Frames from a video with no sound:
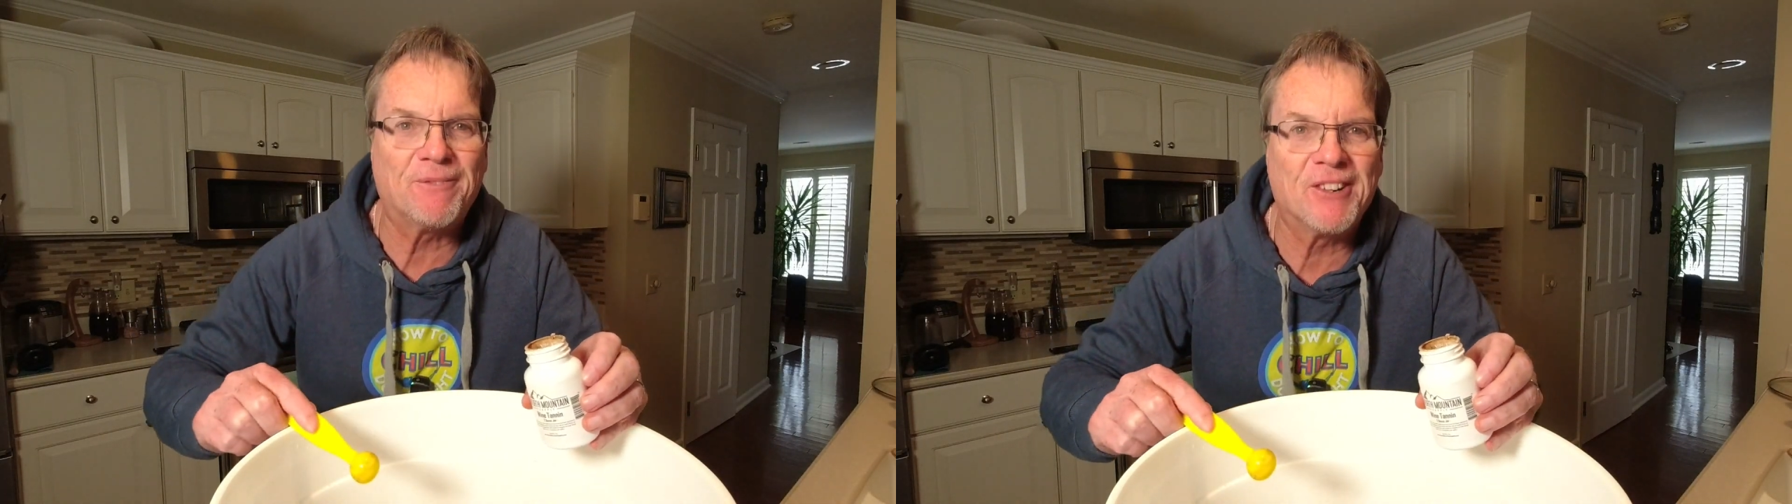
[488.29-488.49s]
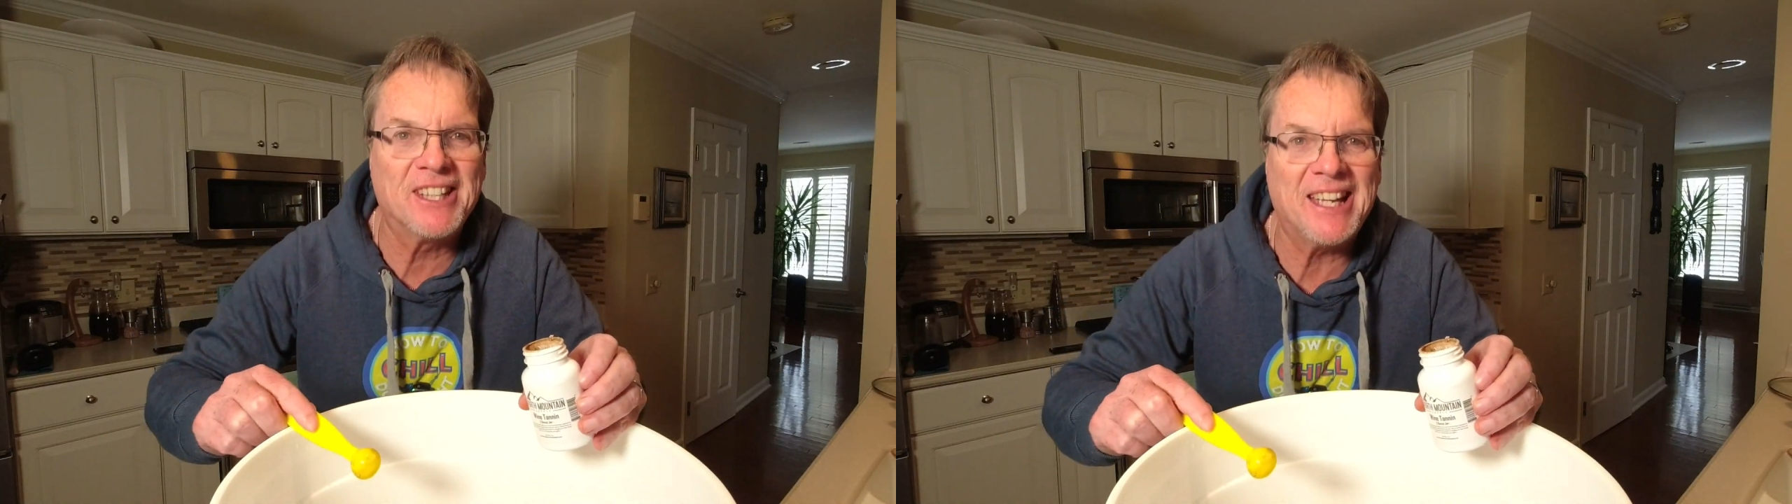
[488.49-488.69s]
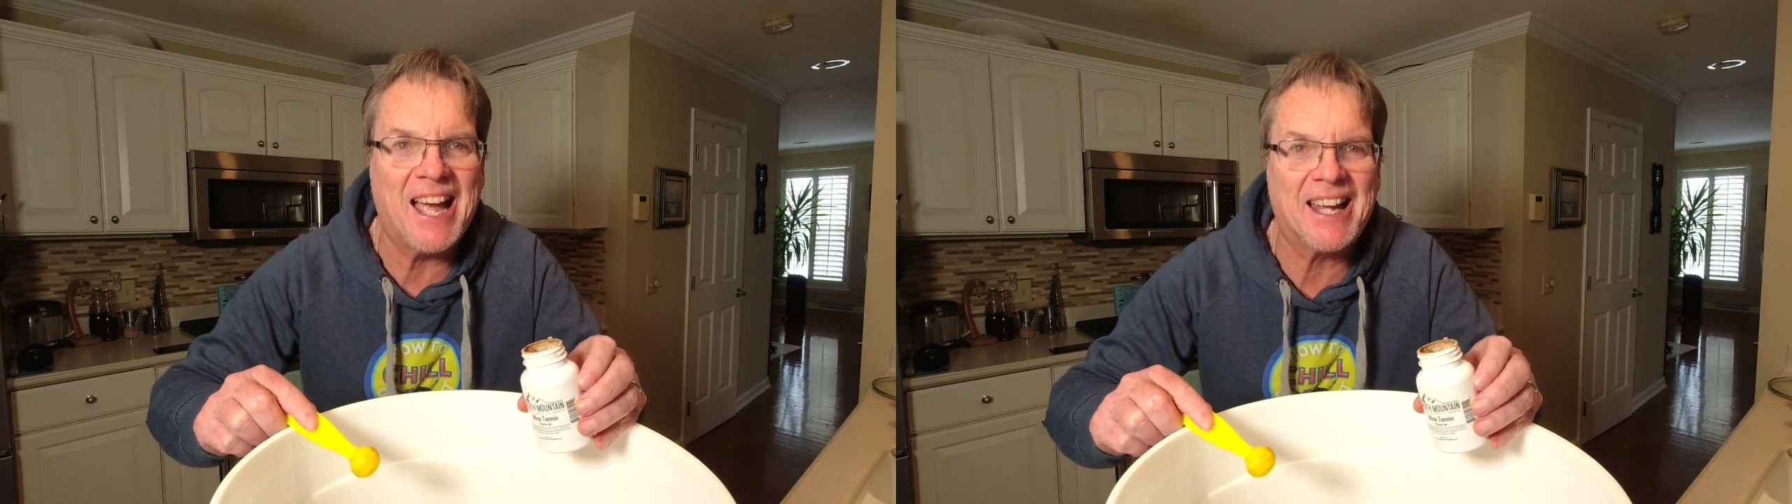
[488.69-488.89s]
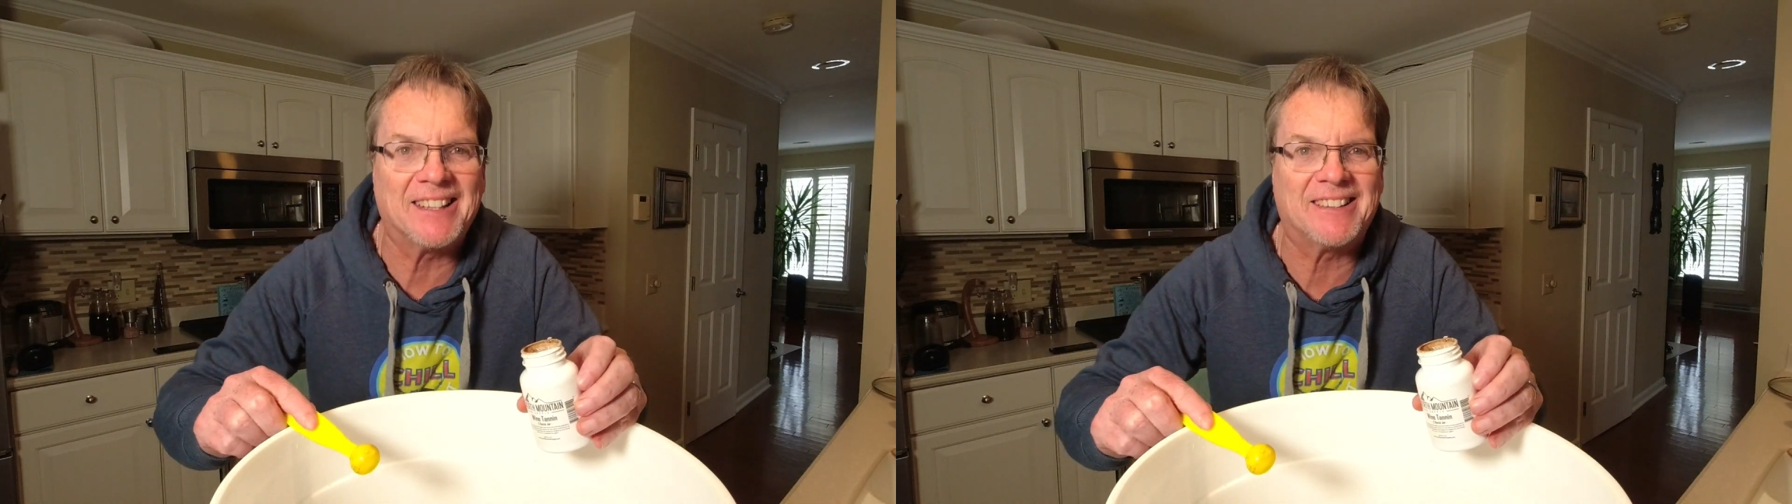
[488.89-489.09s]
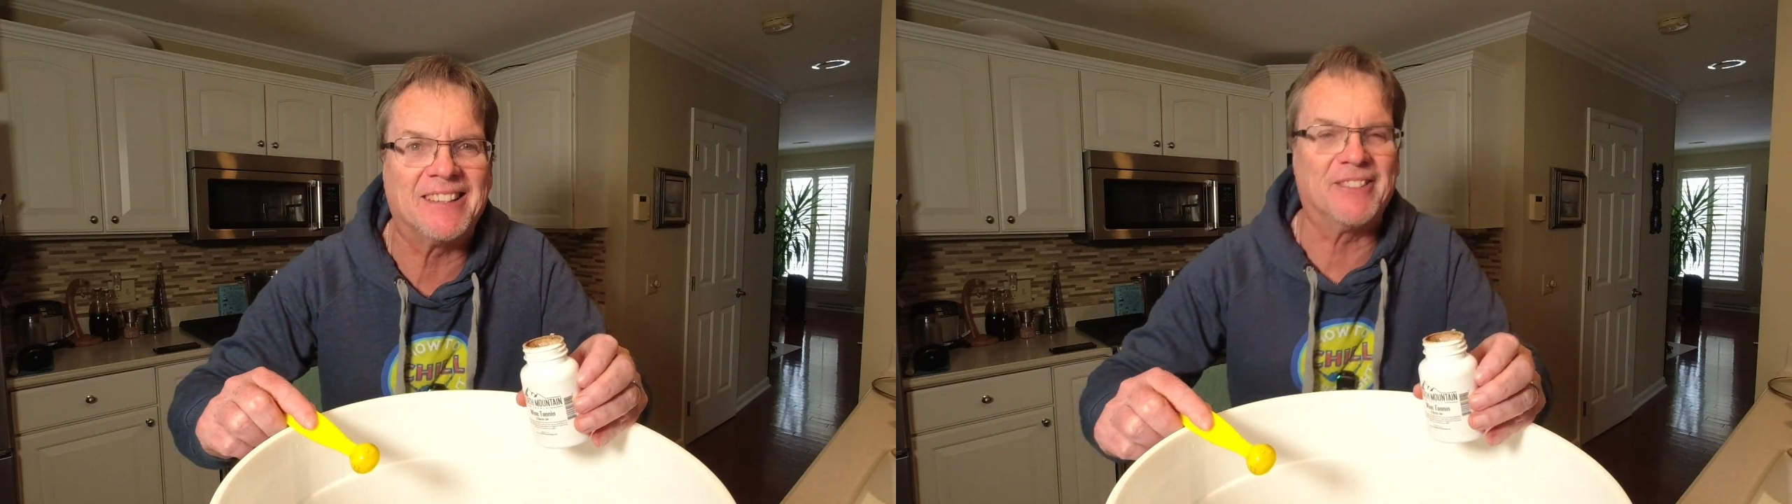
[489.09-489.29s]
for the
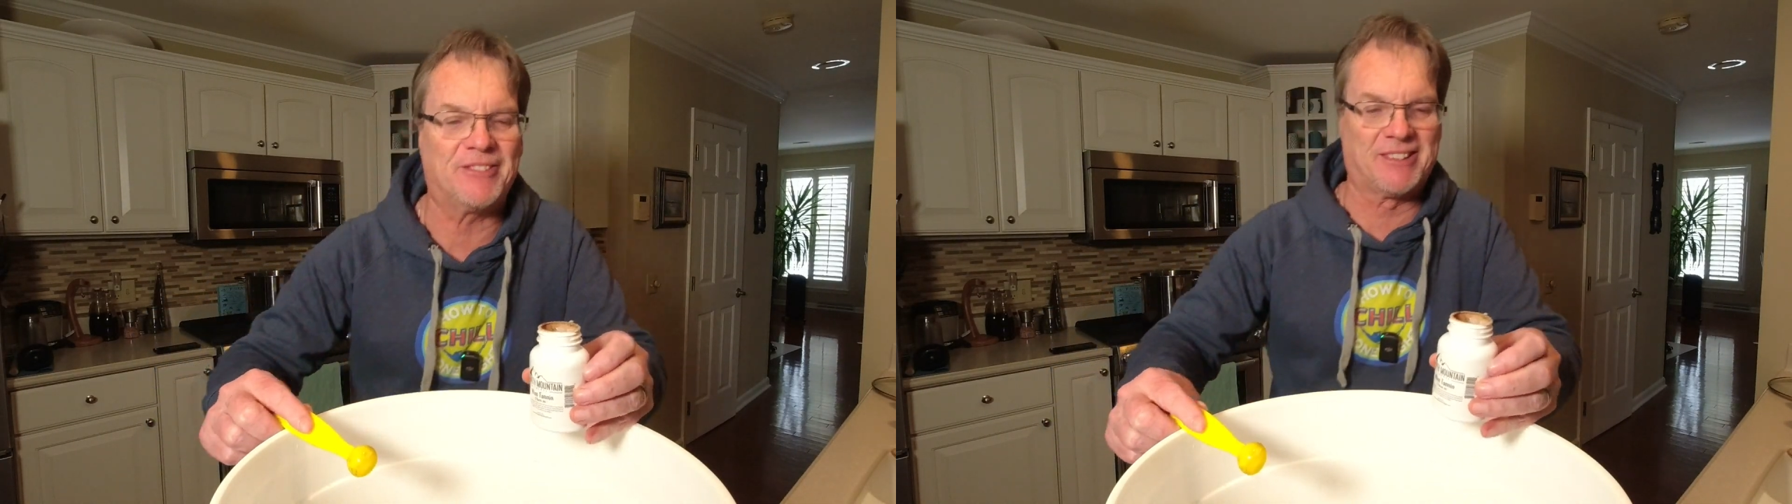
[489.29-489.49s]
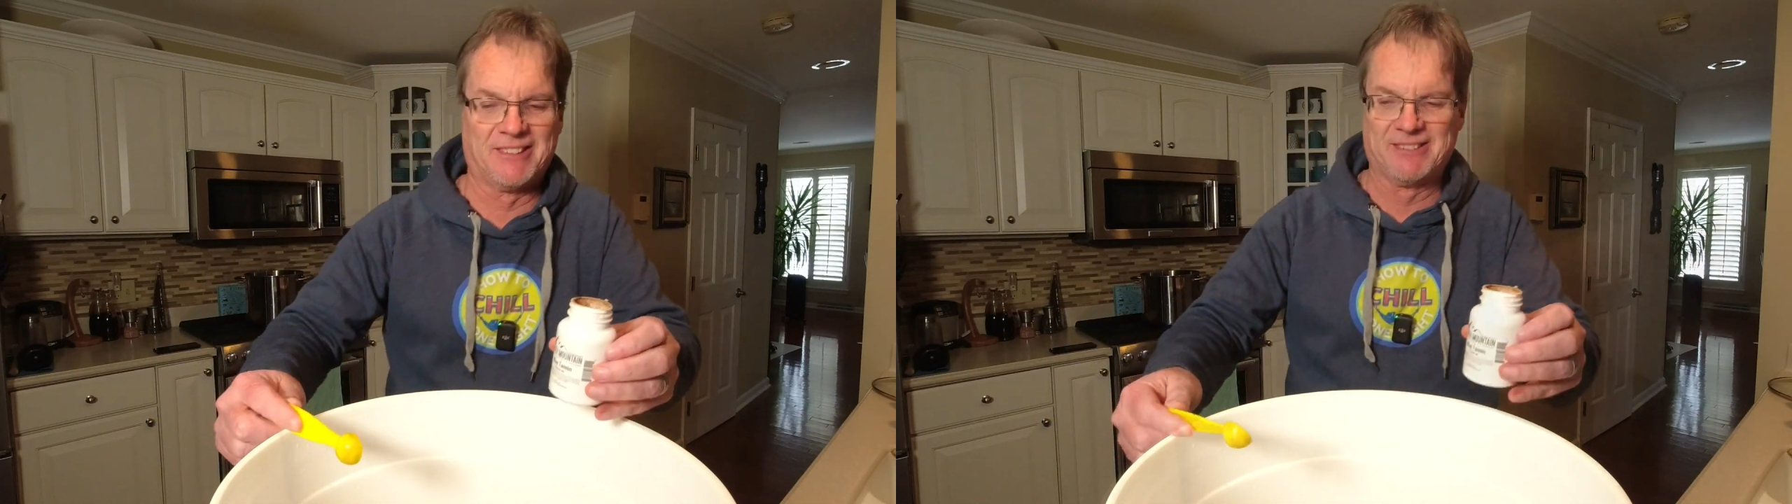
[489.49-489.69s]
additives.